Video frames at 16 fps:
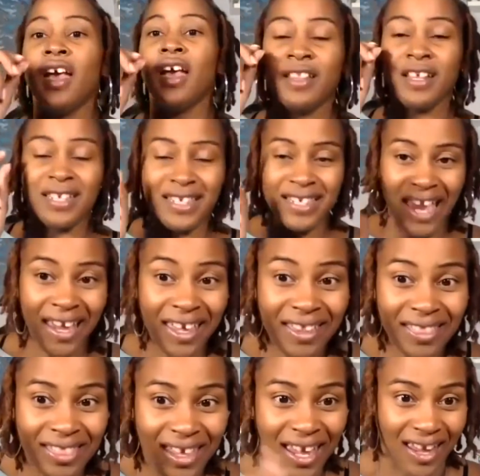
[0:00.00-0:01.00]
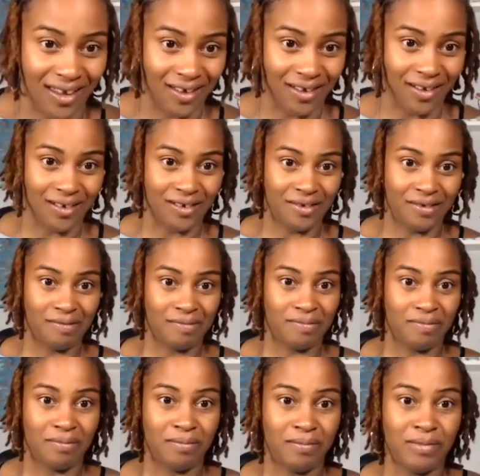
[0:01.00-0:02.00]
The second thing
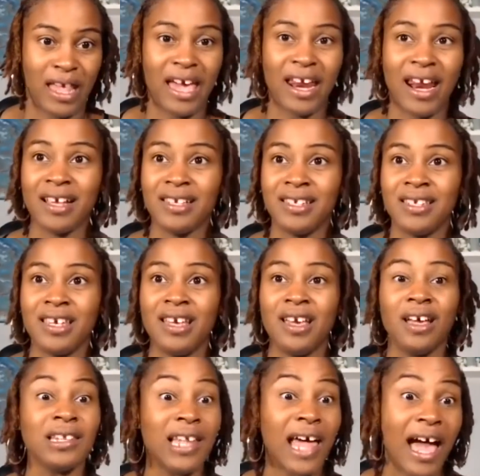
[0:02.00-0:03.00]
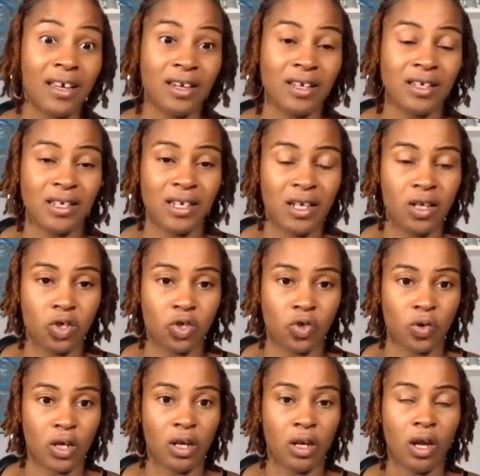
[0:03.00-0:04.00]
that I see a lot in this
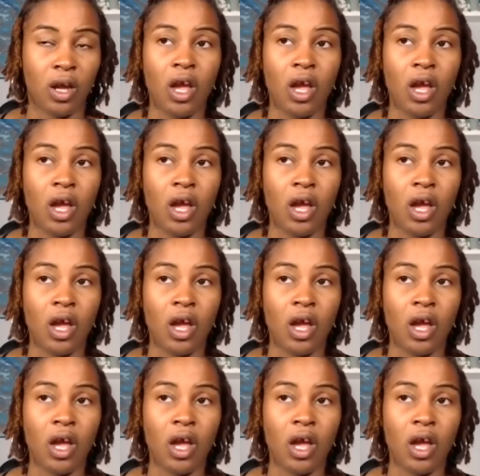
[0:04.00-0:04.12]
industry,